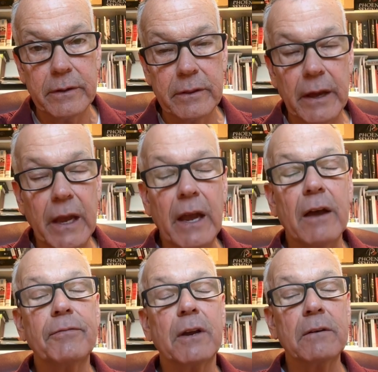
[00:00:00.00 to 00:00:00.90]
They
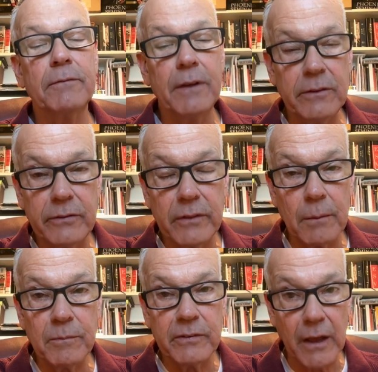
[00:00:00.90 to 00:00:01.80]
have convinced
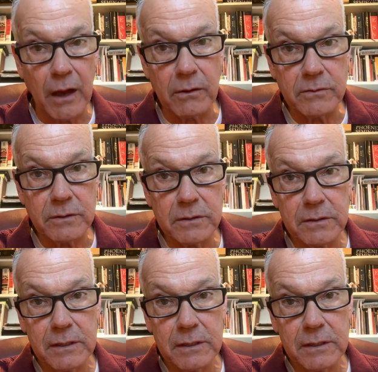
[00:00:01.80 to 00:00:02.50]
themselves